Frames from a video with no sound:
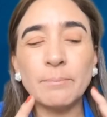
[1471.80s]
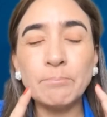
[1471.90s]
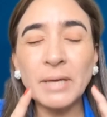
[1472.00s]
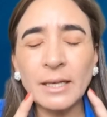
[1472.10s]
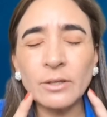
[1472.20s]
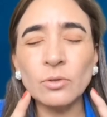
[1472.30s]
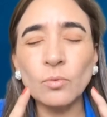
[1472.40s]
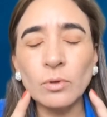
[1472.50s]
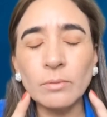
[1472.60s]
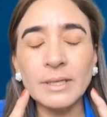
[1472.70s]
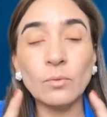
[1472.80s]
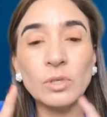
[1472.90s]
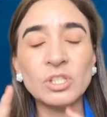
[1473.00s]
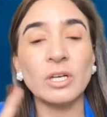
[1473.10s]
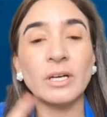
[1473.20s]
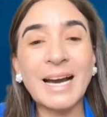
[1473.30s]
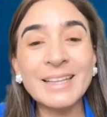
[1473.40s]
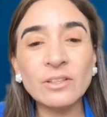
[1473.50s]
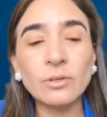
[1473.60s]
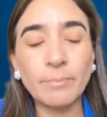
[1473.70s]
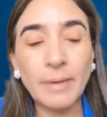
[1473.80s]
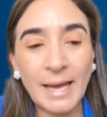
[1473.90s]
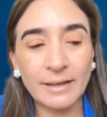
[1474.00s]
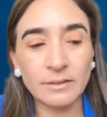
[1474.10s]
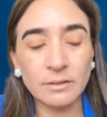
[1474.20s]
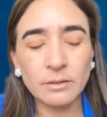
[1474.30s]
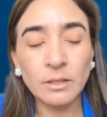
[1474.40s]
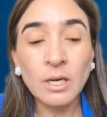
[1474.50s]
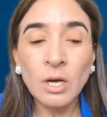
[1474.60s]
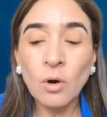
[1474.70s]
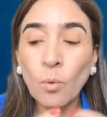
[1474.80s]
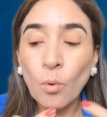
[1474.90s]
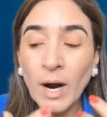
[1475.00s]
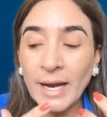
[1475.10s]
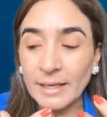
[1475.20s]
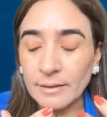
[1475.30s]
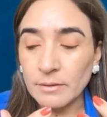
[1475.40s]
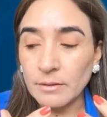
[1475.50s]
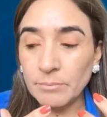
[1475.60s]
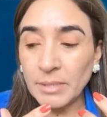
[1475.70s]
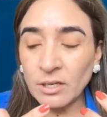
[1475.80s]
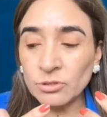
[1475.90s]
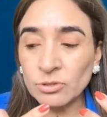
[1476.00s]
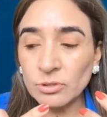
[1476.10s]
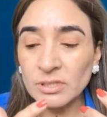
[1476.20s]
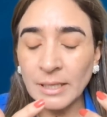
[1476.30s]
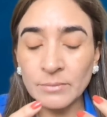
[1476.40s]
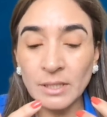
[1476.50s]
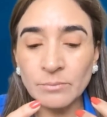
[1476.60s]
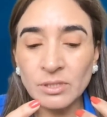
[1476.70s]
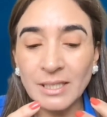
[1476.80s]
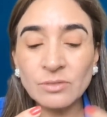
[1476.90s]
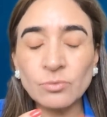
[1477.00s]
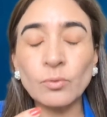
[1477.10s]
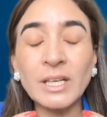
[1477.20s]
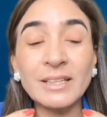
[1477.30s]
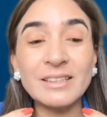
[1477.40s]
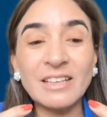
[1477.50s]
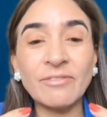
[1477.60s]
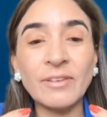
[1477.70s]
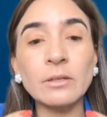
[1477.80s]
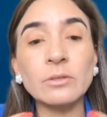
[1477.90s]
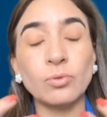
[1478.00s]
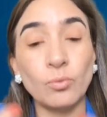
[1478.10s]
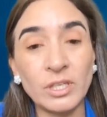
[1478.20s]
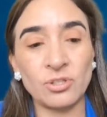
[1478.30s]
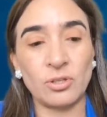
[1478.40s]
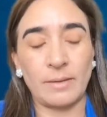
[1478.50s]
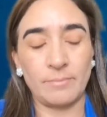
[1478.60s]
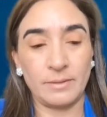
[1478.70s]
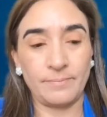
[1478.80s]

billion women which are underbanked. Why? Because sometimes it's really difficult to reach them.